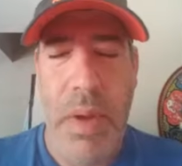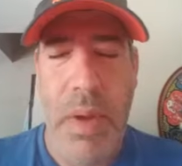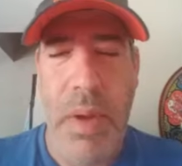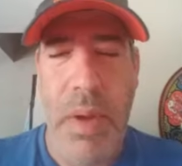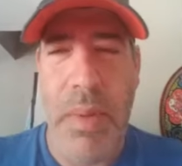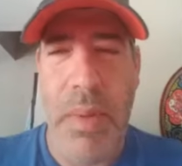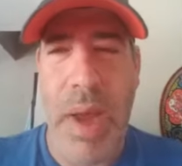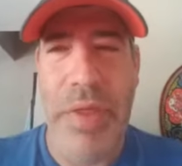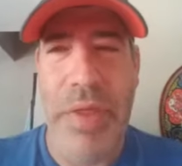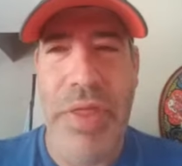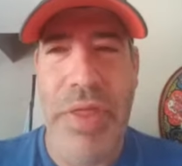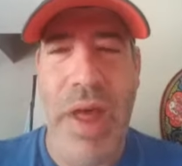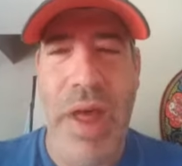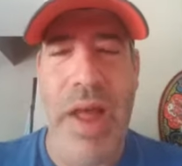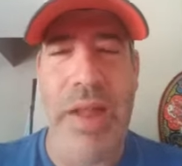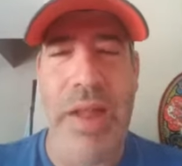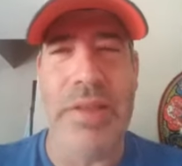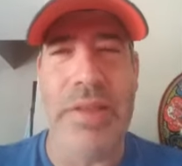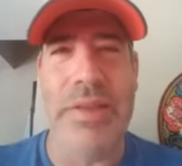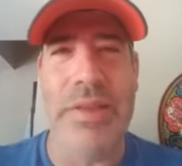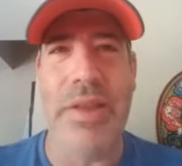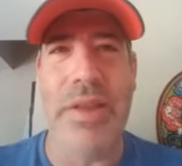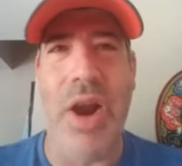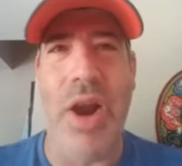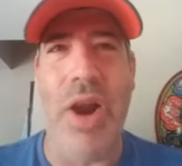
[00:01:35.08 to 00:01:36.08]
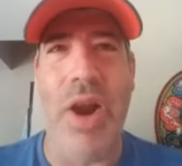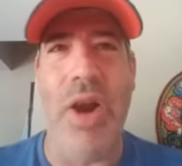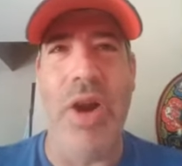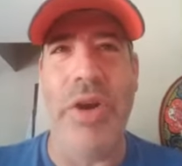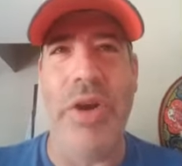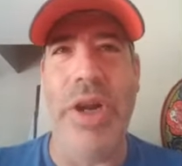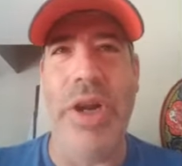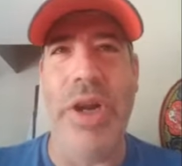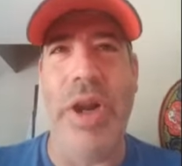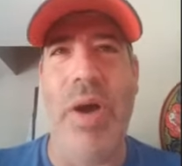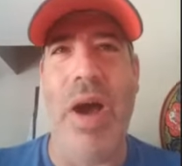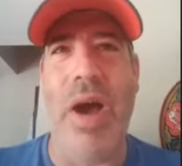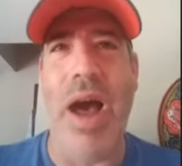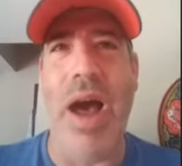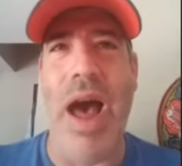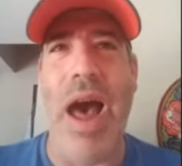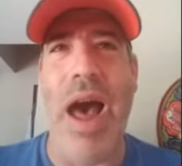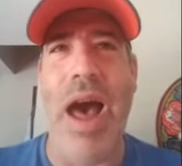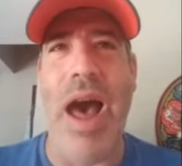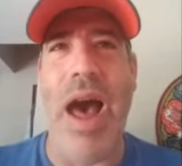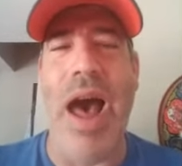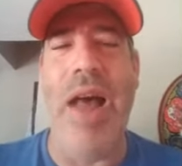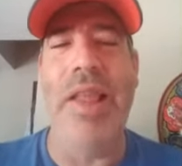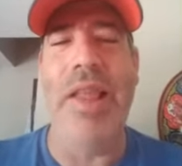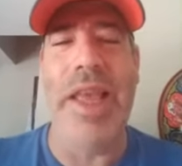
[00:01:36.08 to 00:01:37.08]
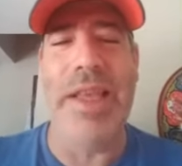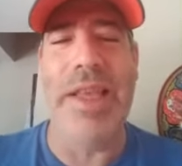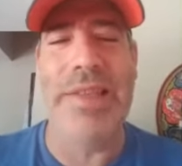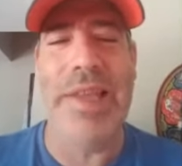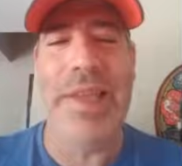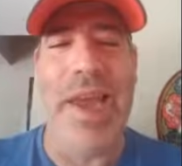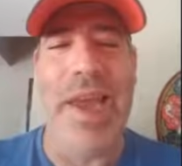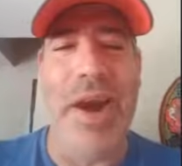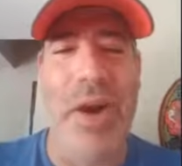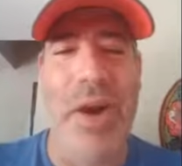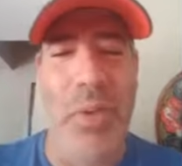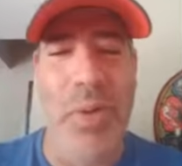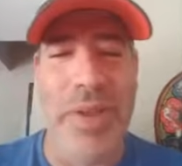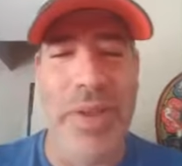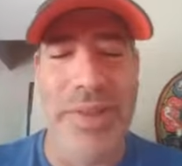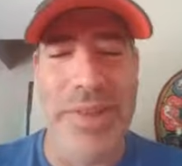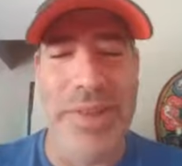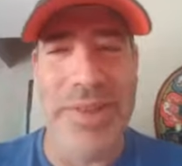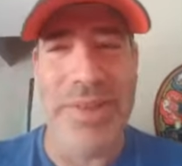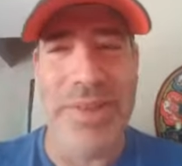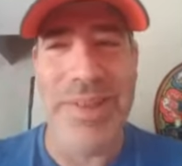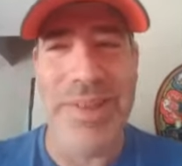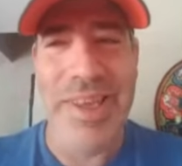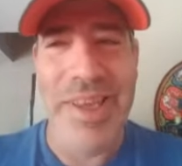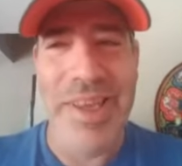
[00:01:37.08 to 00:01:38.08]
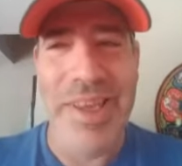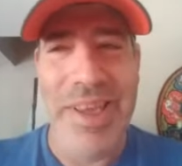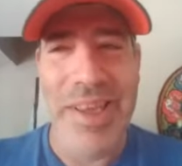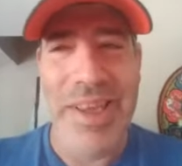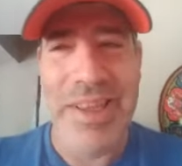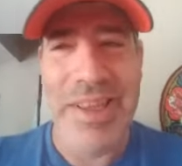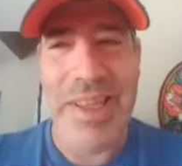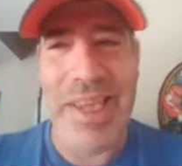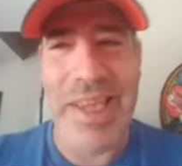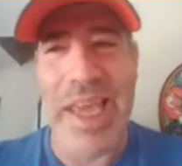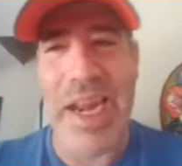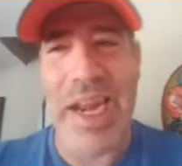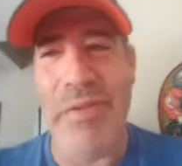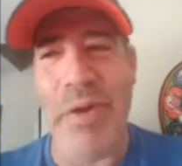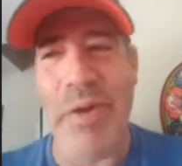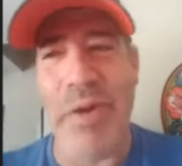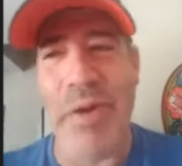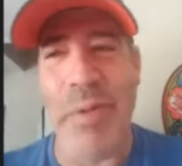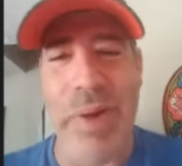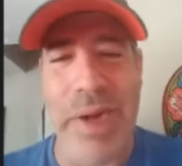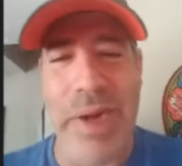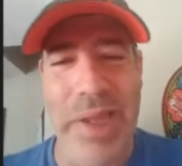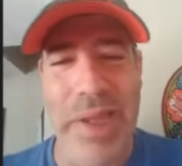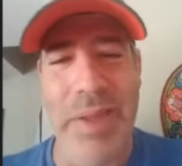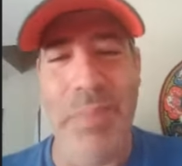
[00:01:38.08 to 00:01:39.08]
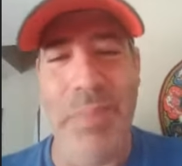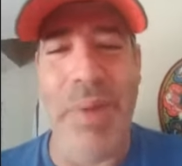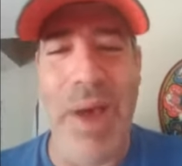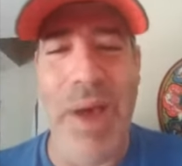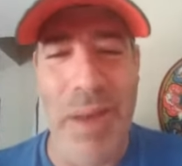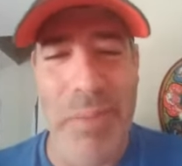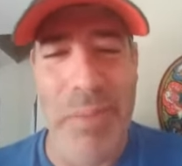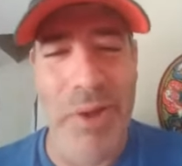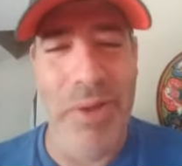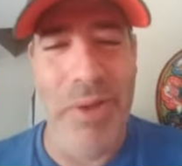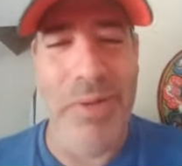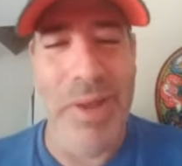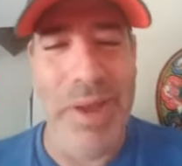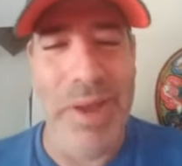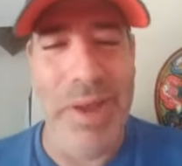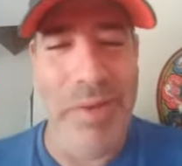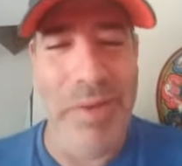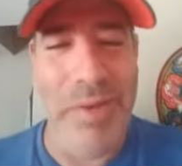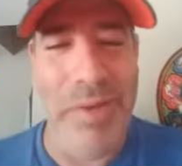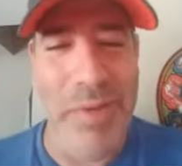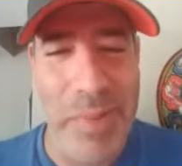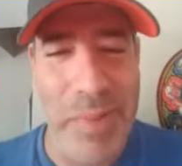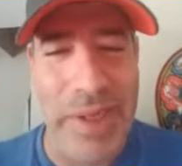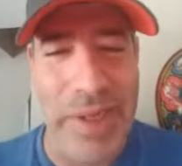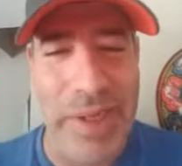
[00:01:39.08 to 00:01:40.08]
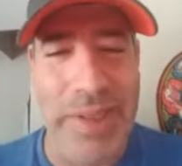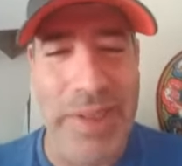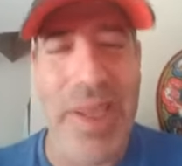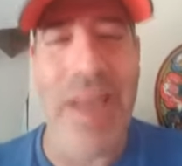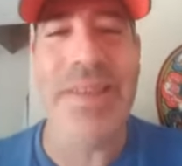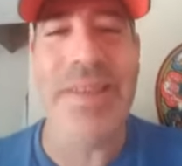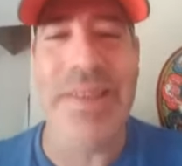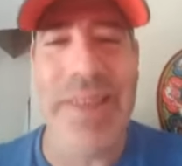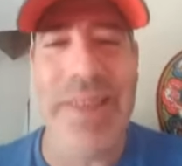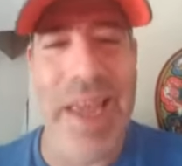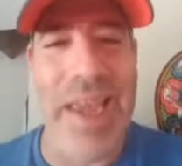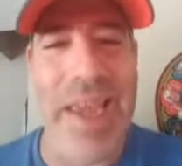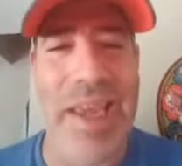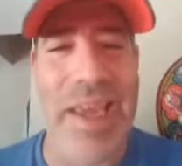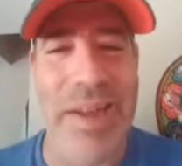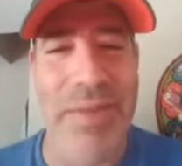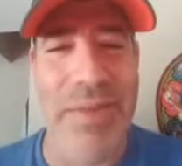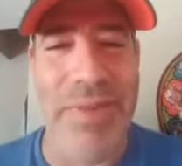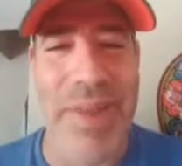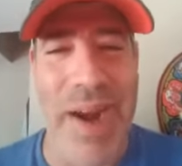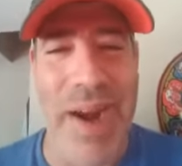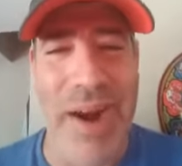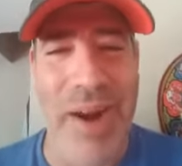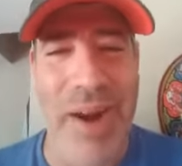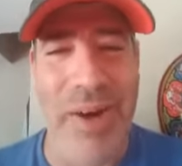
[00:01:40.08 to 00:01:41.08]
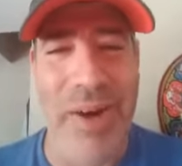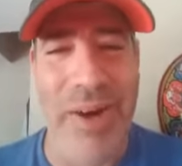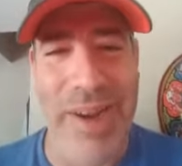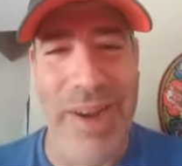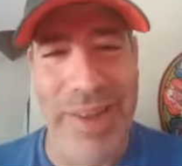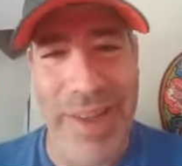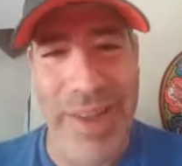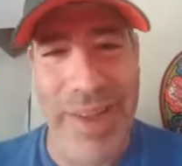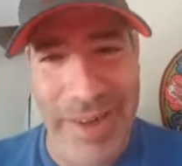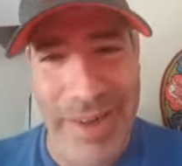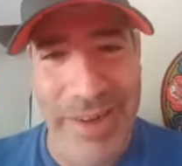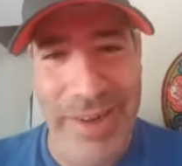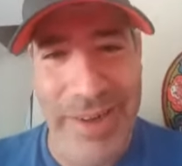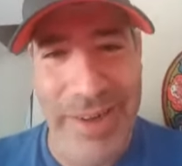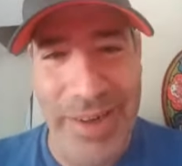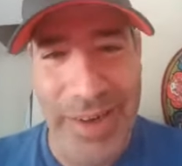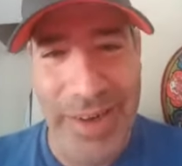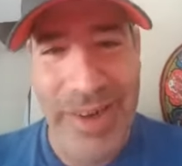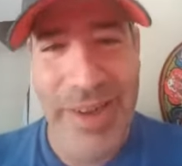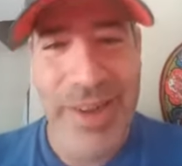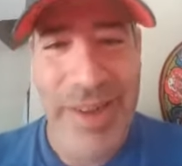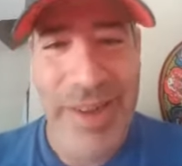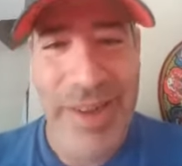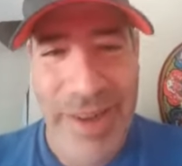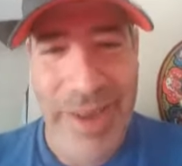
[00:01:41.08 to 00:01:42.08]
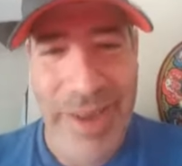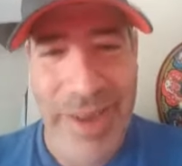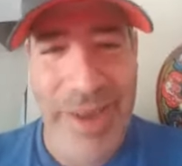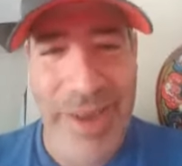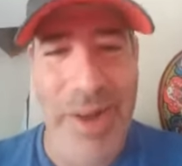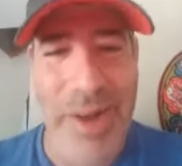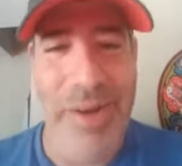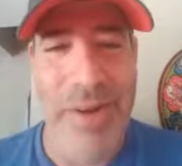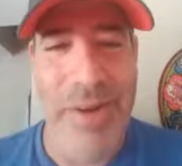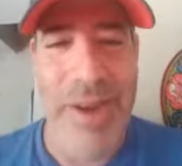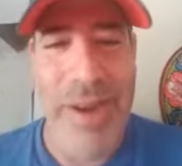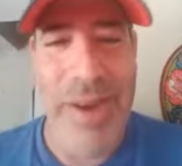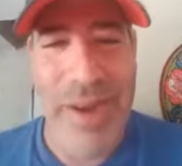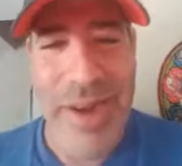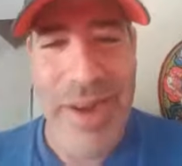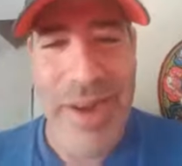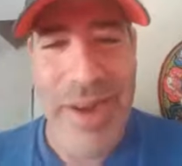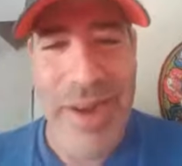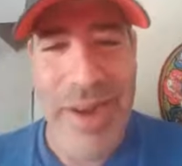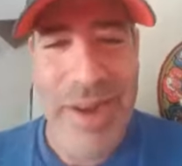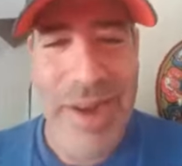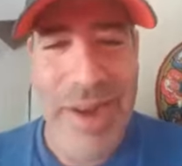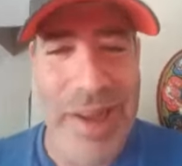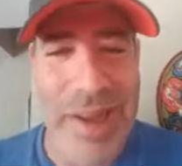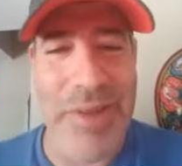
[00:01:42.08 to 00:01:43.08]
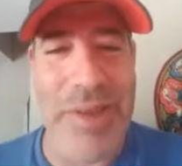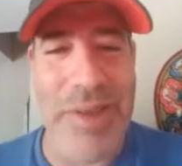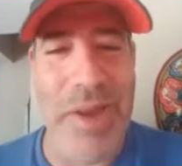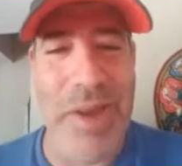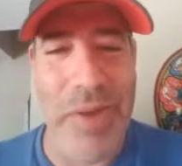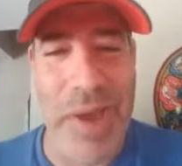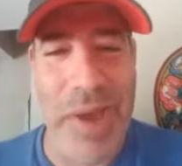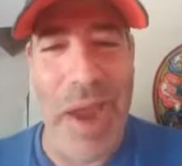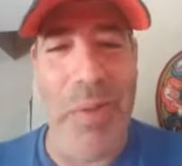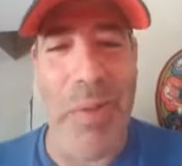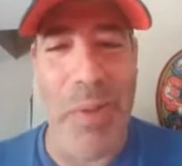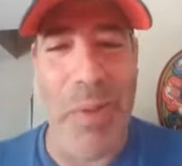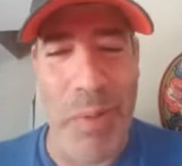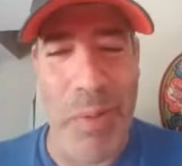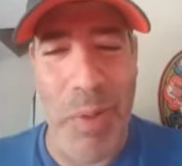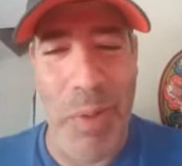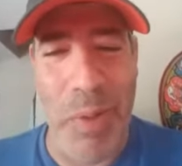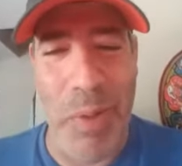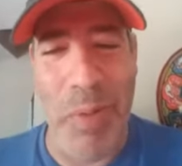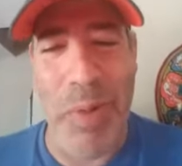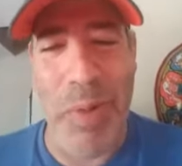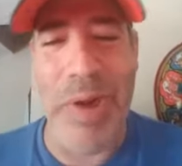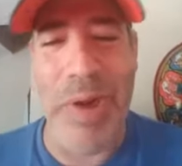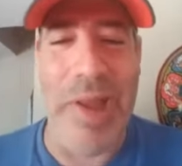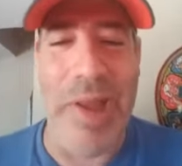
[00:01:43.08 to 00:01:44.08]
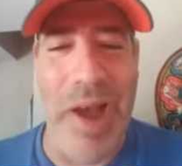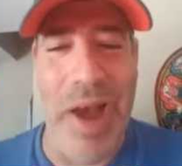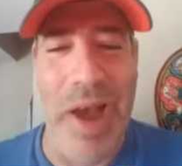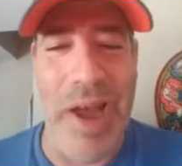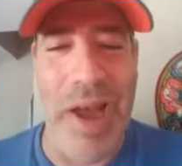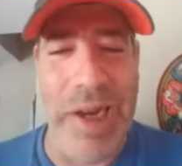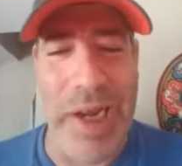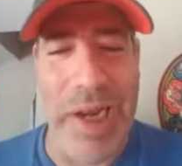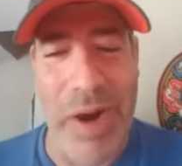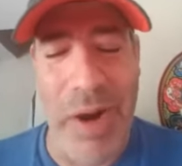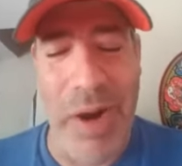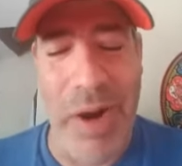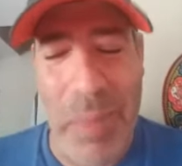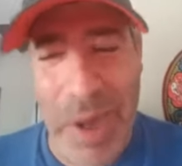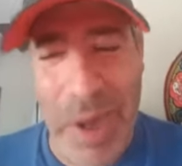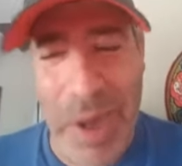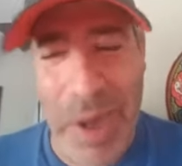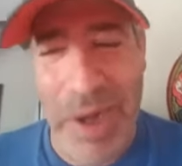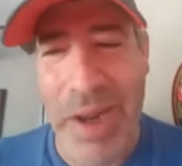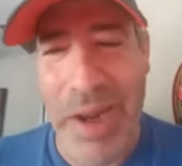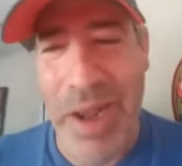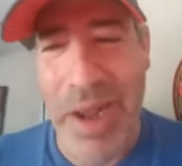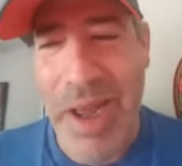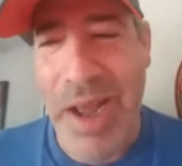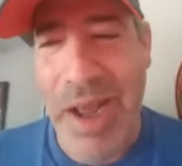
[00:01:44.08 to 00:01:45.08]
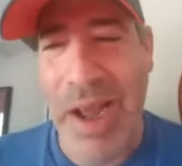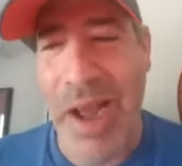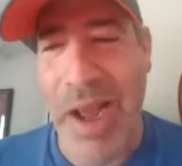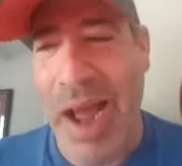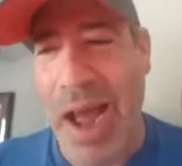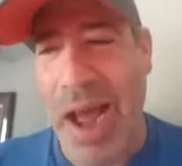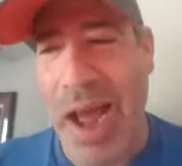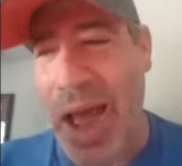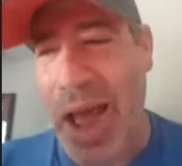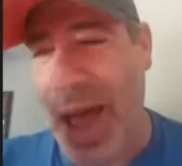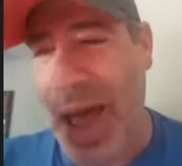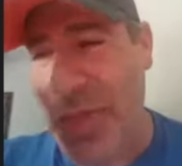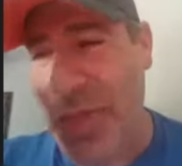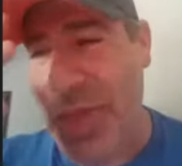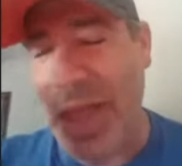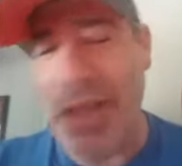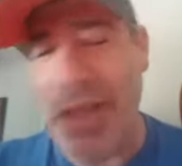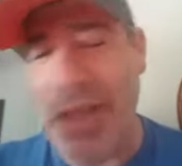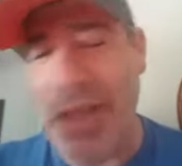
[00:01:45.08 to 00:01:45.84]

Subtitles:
My thoughts are, I'll exhale once they get everybody to the bubble and everybody tests negative there, and then I'll say, okay, we're really on here. I mean, I think